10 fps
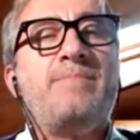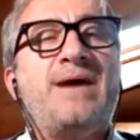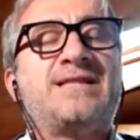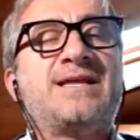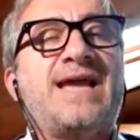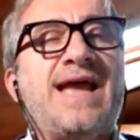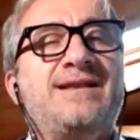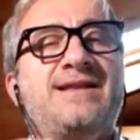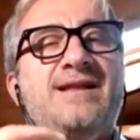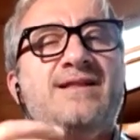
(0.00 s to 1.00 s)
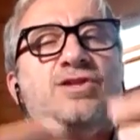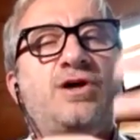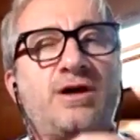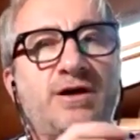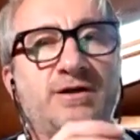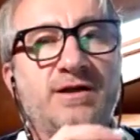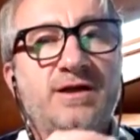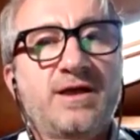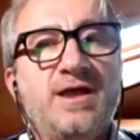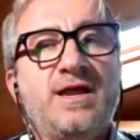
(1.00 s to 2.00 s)
but can turn
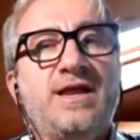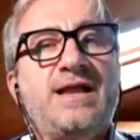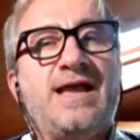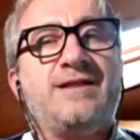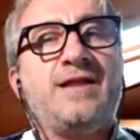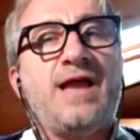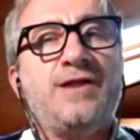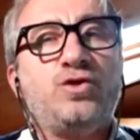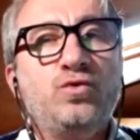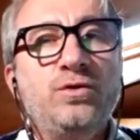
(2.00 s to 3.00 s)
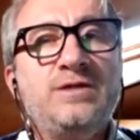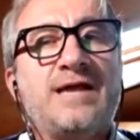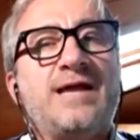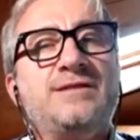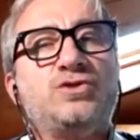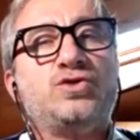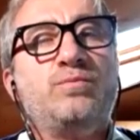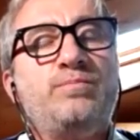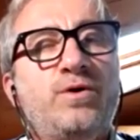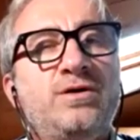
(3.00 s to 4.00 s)
in a tool that can
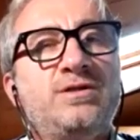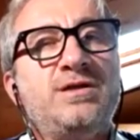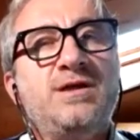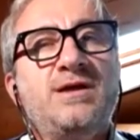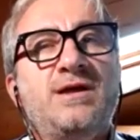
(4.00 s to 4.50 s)
support